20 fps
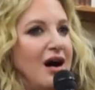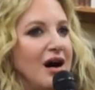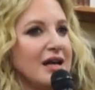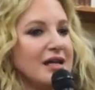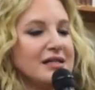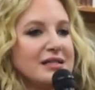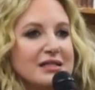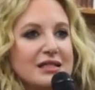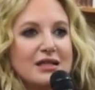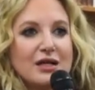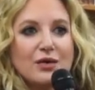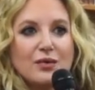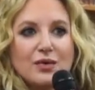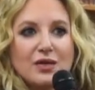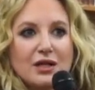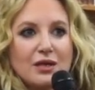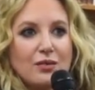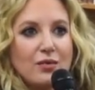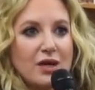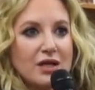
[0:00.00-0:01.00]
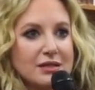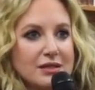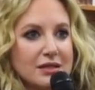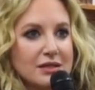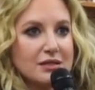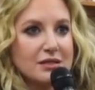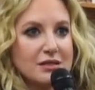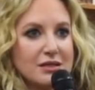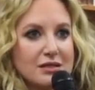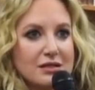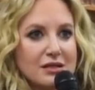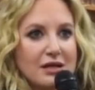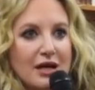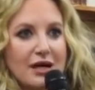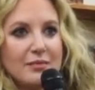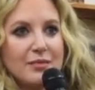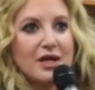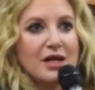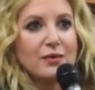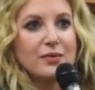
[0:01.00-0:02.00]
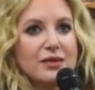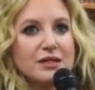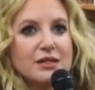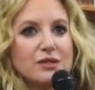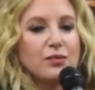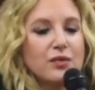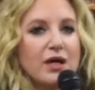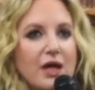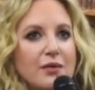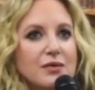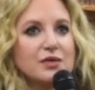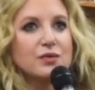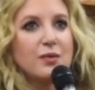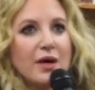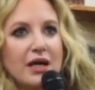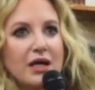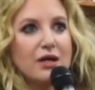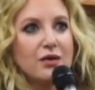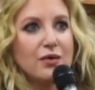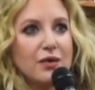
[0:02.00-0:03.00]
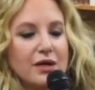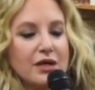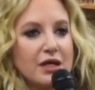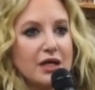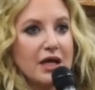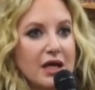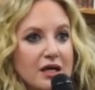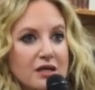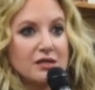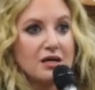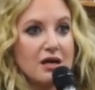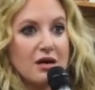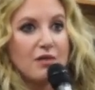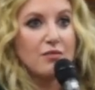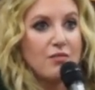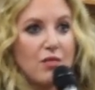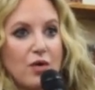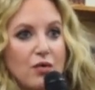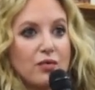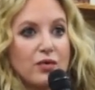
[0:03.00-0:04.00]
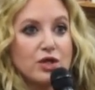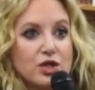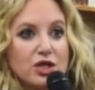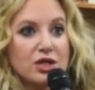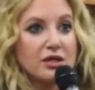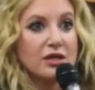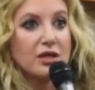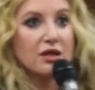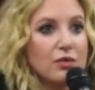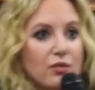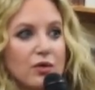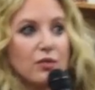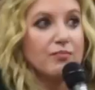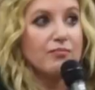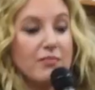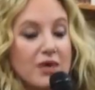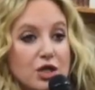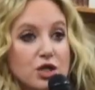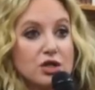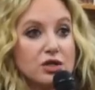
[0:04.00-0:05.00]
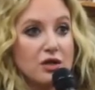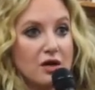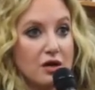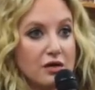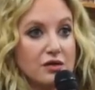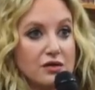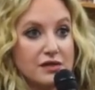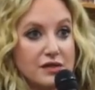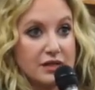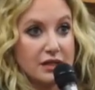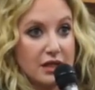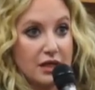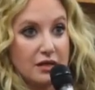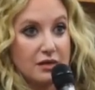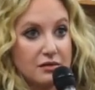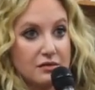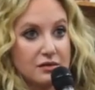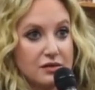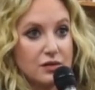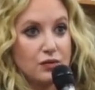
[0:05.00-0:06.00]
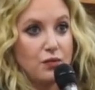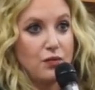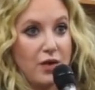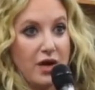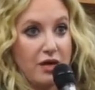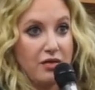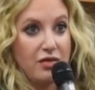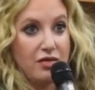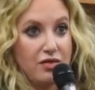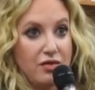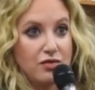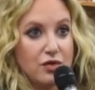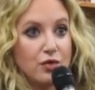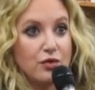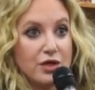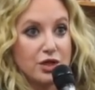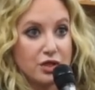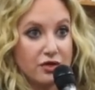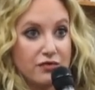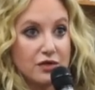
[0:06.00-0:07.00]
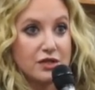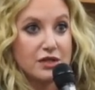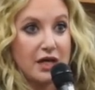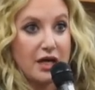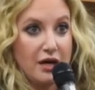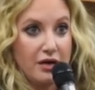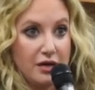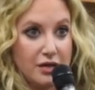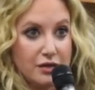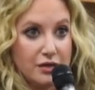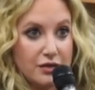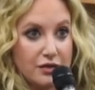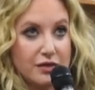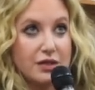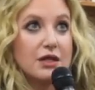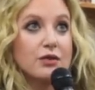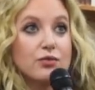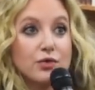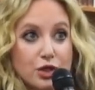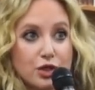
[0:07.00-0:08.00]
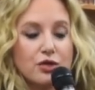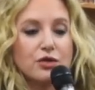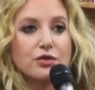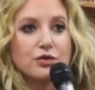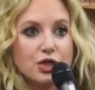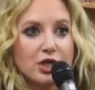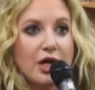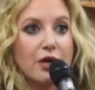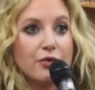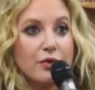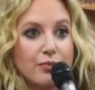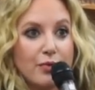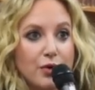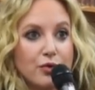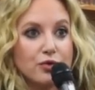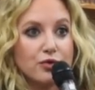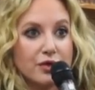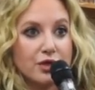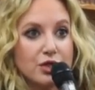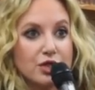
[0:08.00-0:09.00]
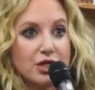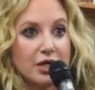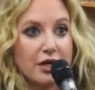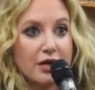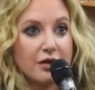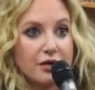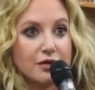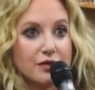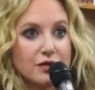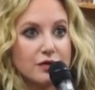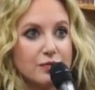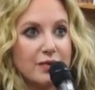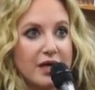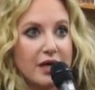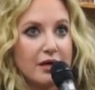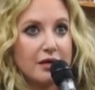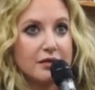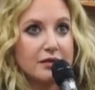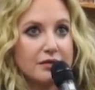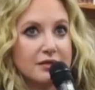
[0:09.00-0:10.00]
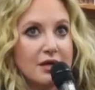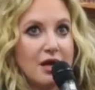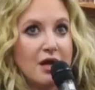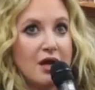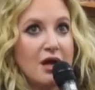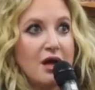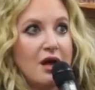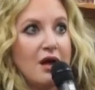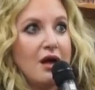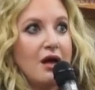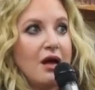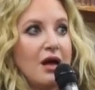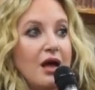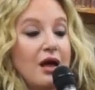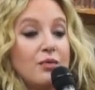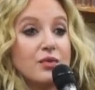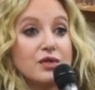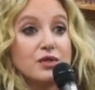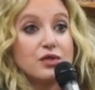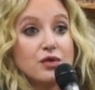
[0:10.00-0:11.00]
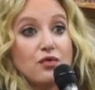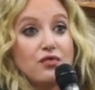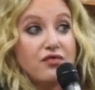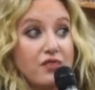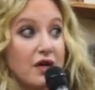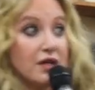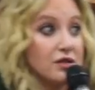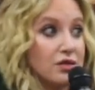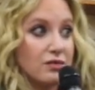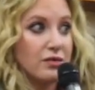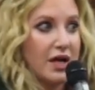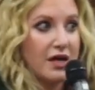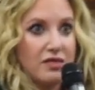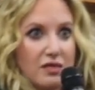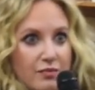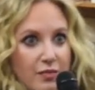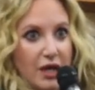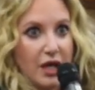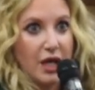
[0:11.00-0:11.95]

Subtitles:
Honestly, it really wasn't. I mean, it was when I was writing Crooked Kingdom, originally there were much longer scenes with the Grishaverse character, the original Shadow and Bone trilogy characters, because it was so fun to write them